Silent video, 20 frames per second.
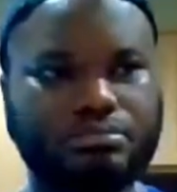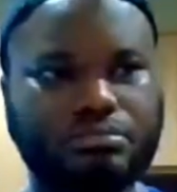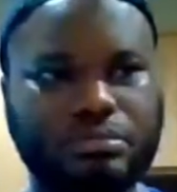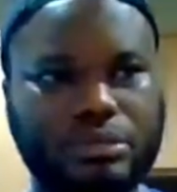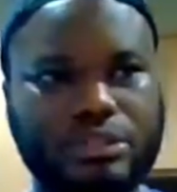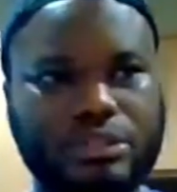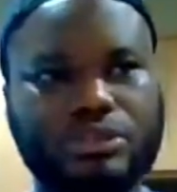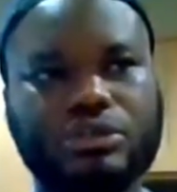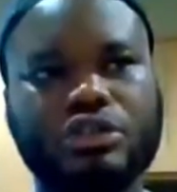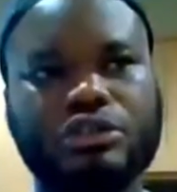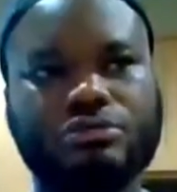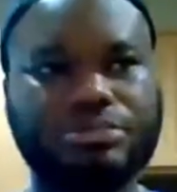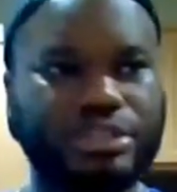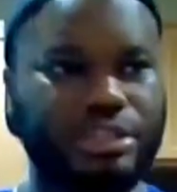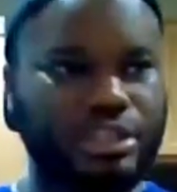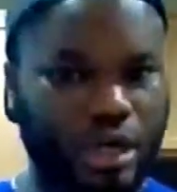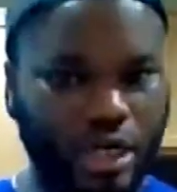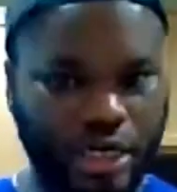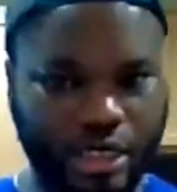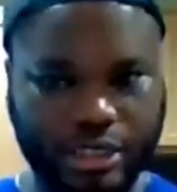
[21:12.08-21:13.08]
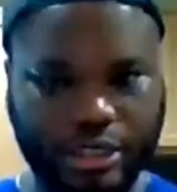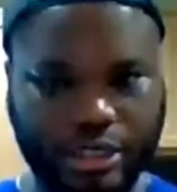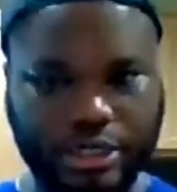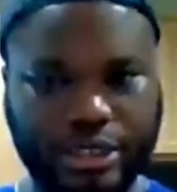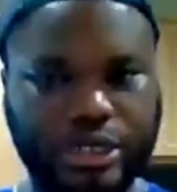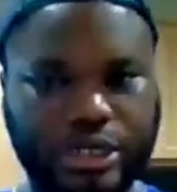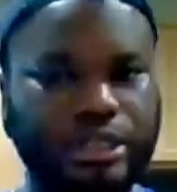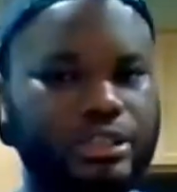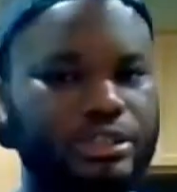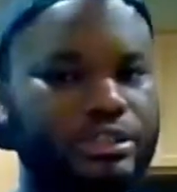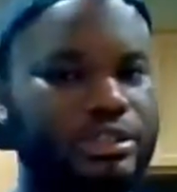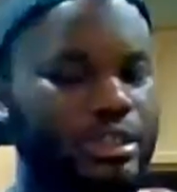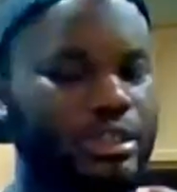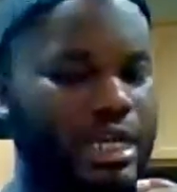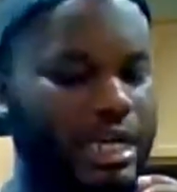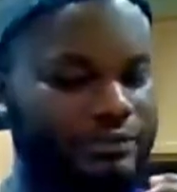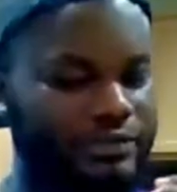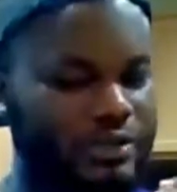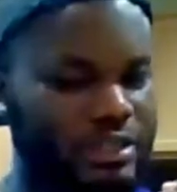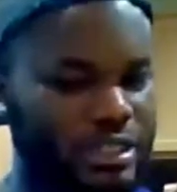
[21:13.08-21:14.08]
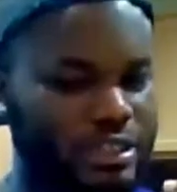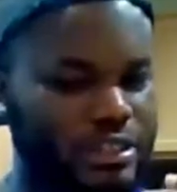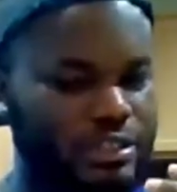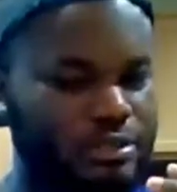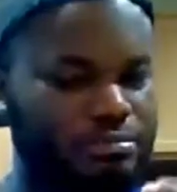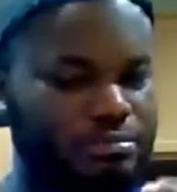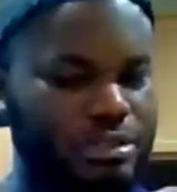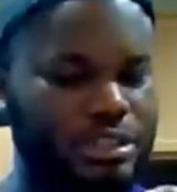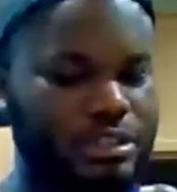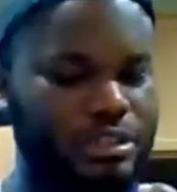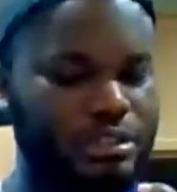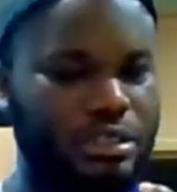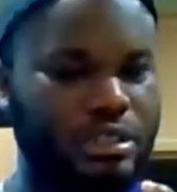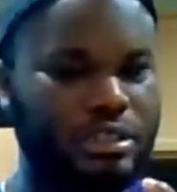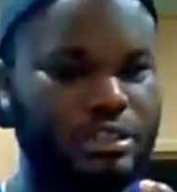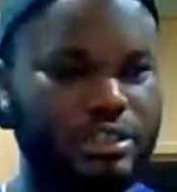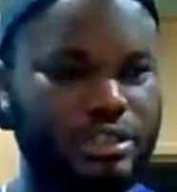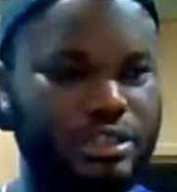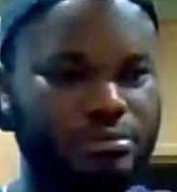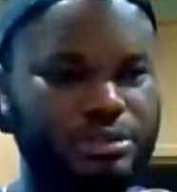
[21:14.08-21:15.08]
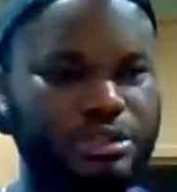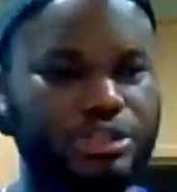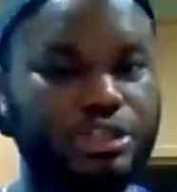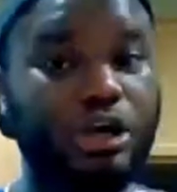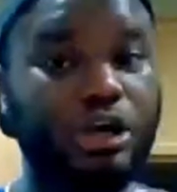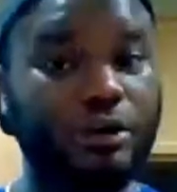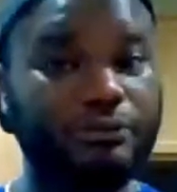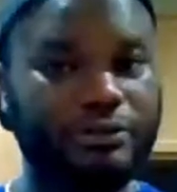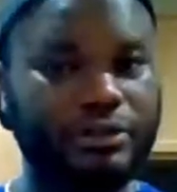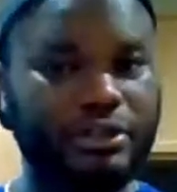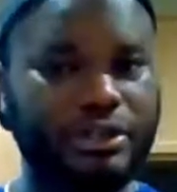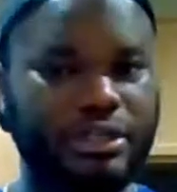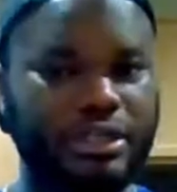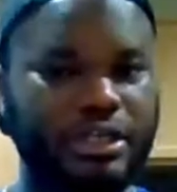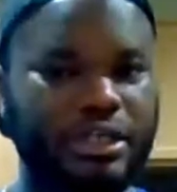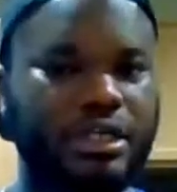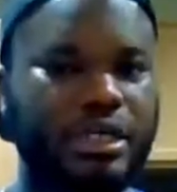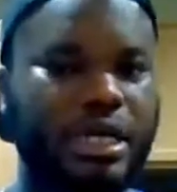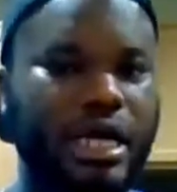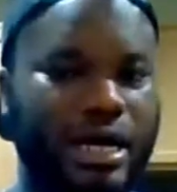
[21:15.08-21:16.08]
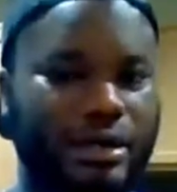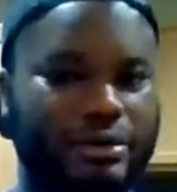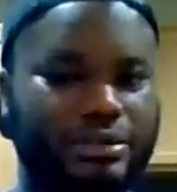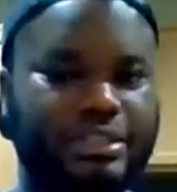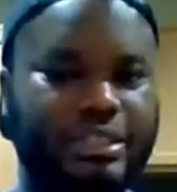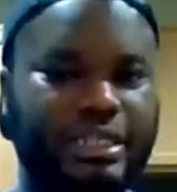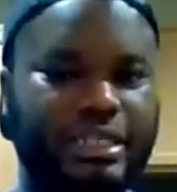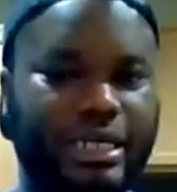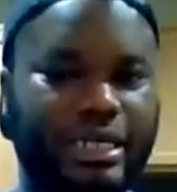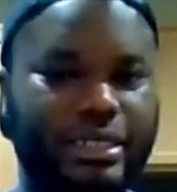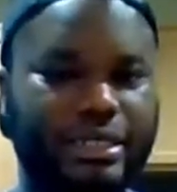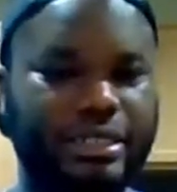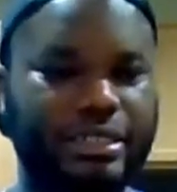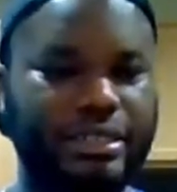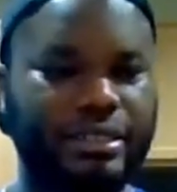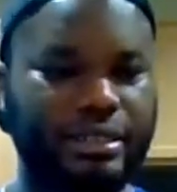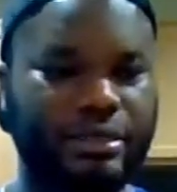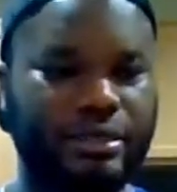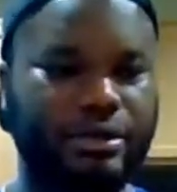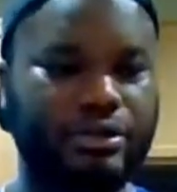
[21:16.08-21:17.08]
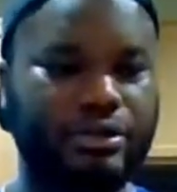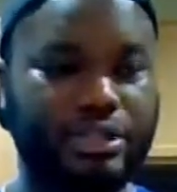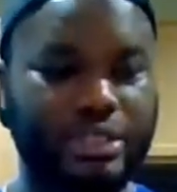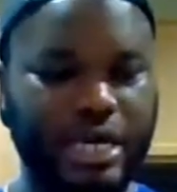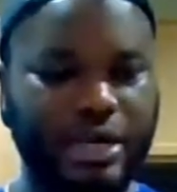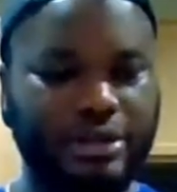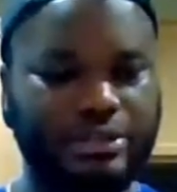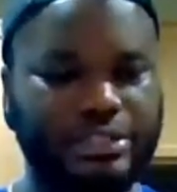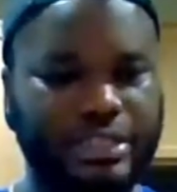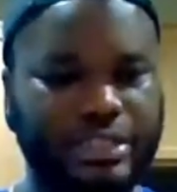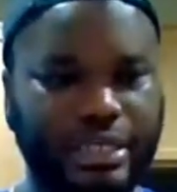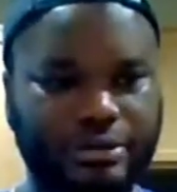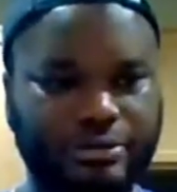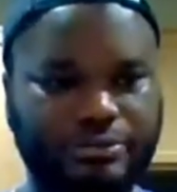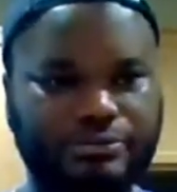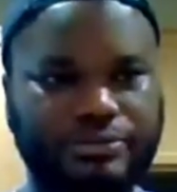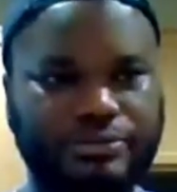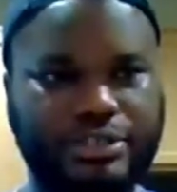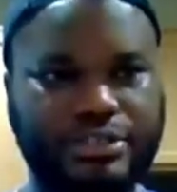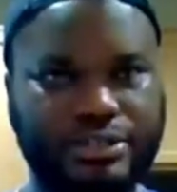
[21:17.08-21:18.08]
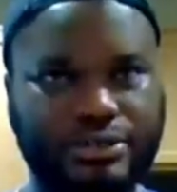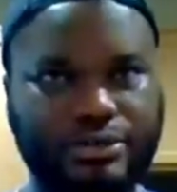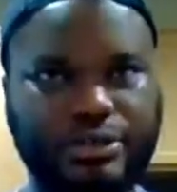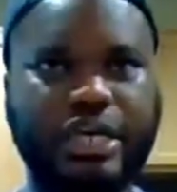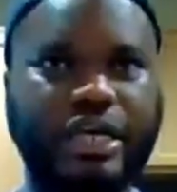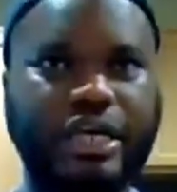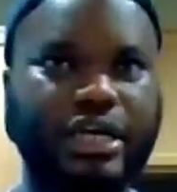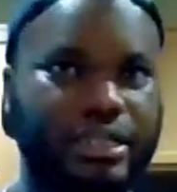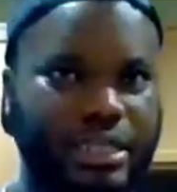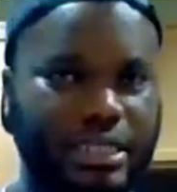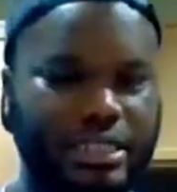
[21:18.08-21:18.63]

It's going to be darker. It's going to have it's going to be tougher outside, on the outside of it. So yeah,